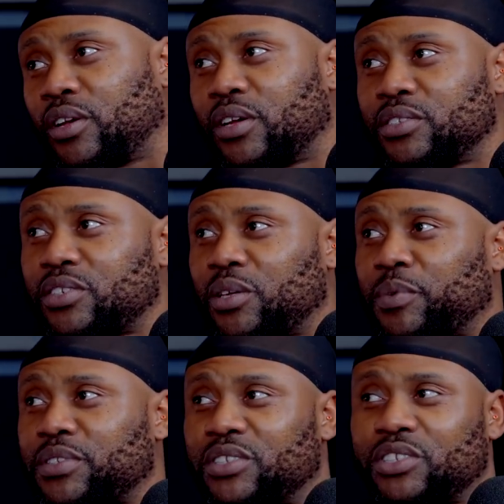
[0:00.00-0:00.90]
to keep
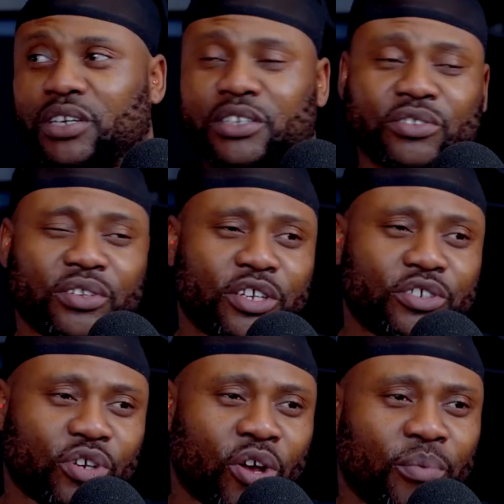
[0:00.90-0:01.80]
us in check. It's not their
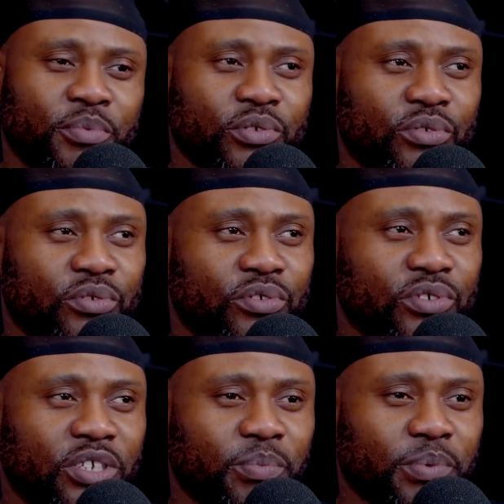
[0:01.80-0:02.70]
job to
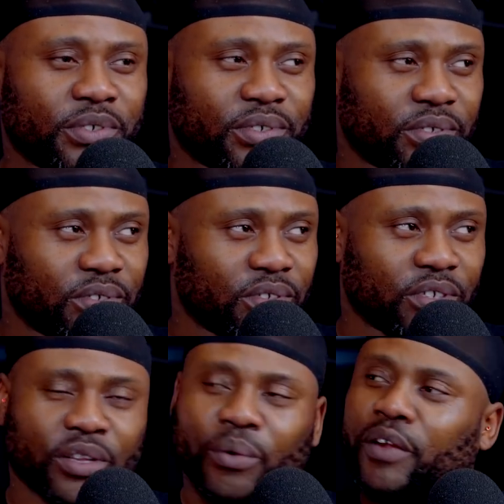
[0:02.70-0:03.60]
keep us
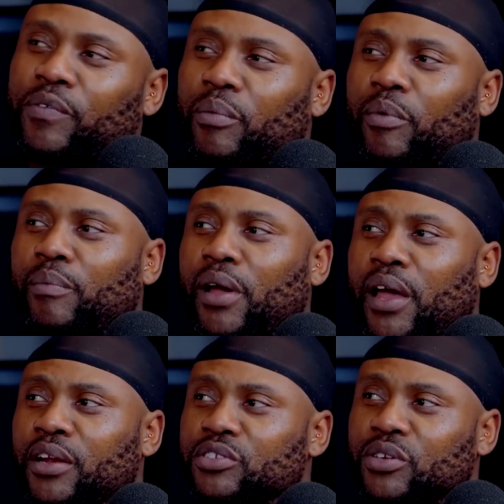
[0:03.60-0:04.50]
in the right frame of
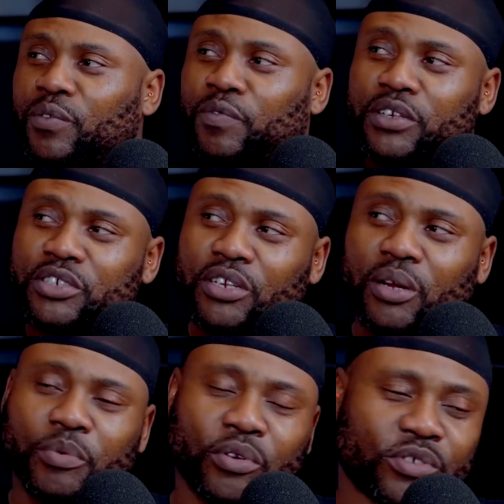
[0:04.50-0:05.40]
mind, to not fuck shit
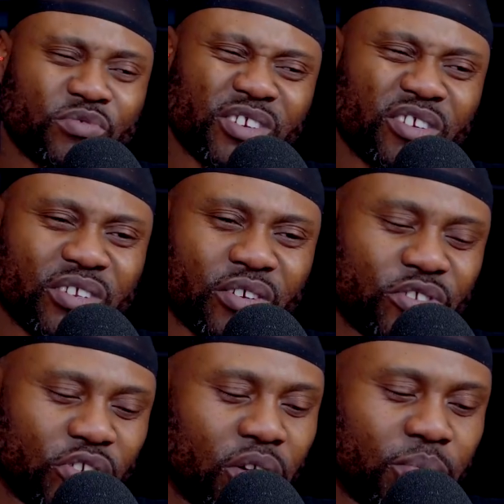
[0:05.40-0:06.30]
up. You know, it's really not her
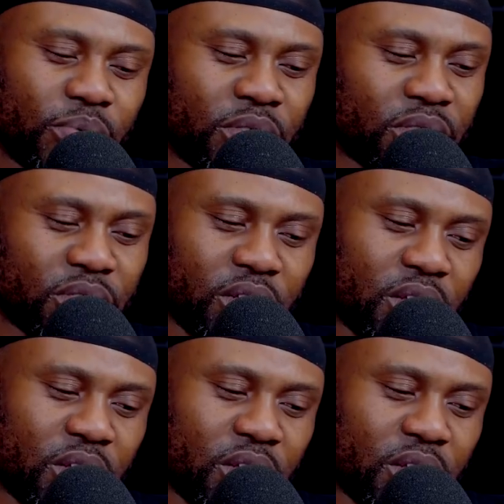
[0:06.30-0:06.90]
job. It's